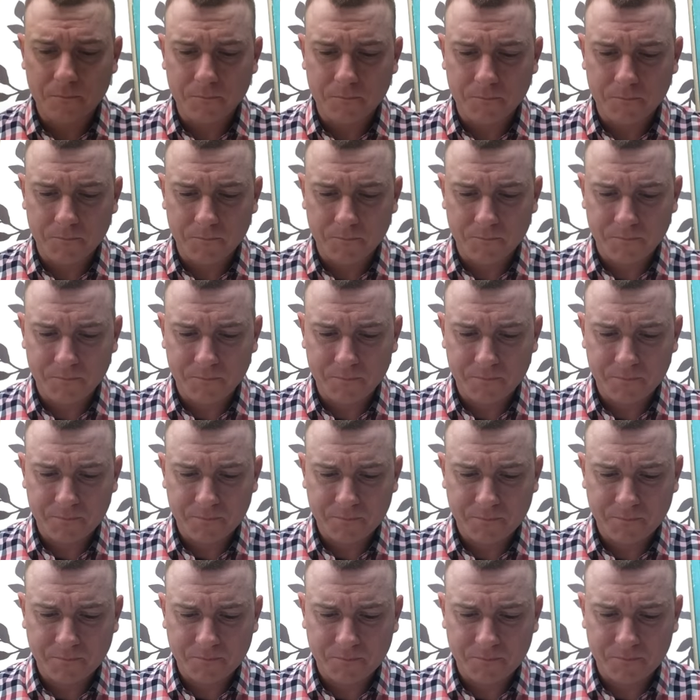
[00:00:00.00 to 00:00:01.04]

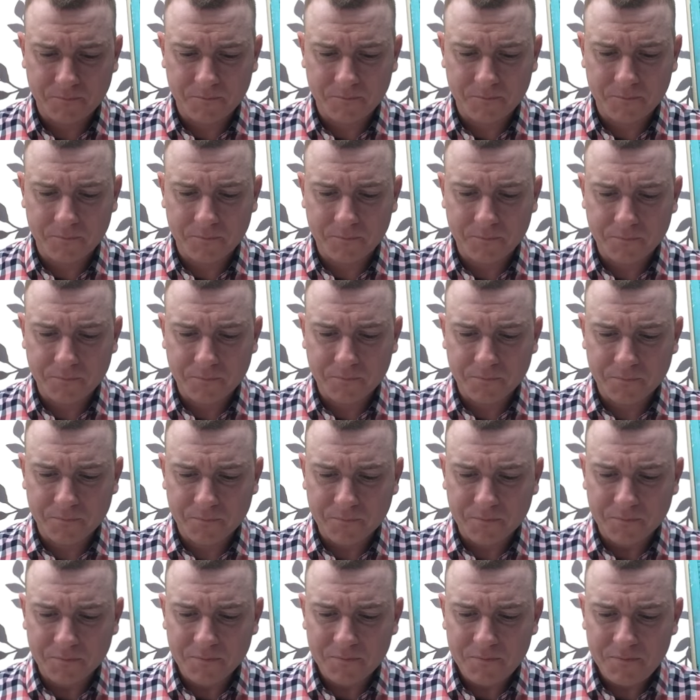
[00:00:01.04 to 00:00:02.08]

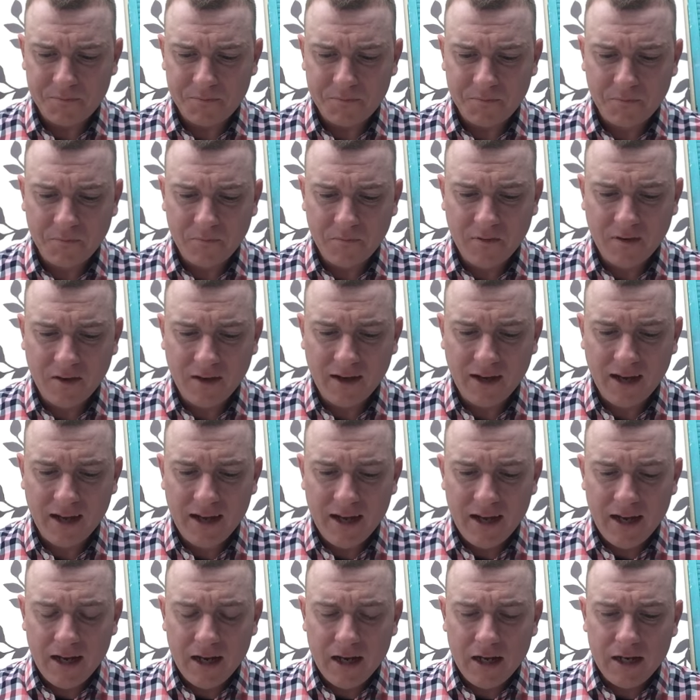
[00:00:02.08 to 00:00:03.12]

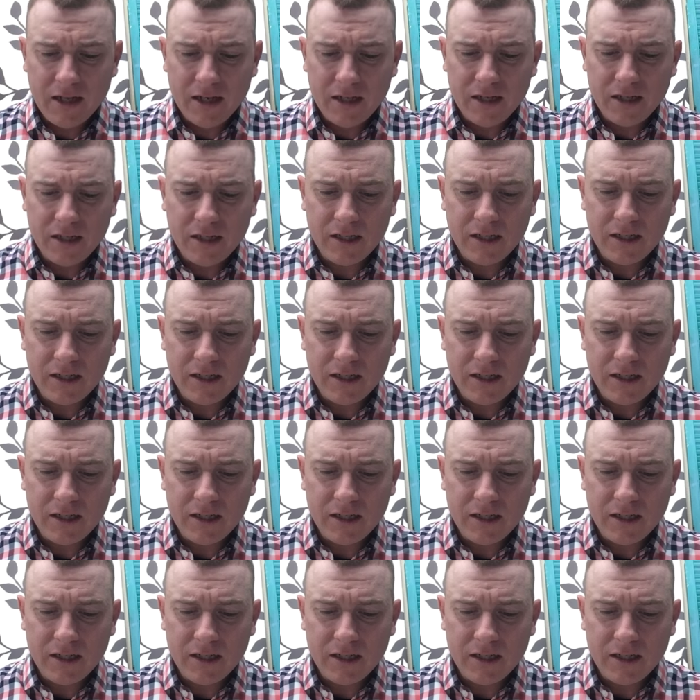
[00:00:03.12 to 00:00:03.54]
No one is speaking in this clip.